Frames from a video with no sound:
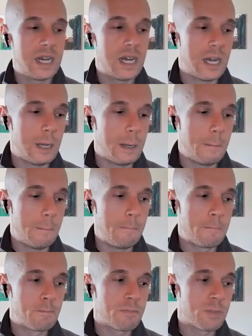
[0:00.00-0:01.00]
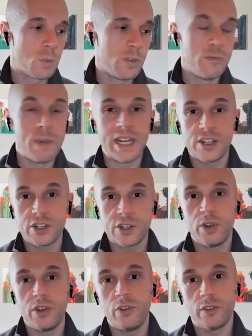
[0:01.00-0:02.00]
Um, we've managed to
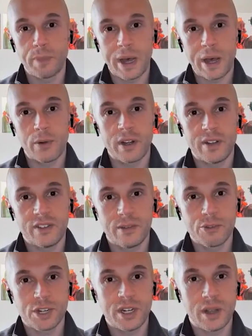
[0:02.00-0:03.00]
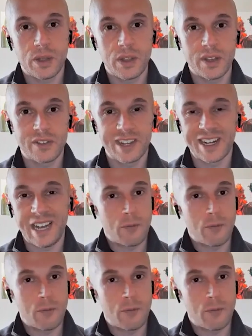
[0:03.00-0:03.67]
reduce power consumption on things like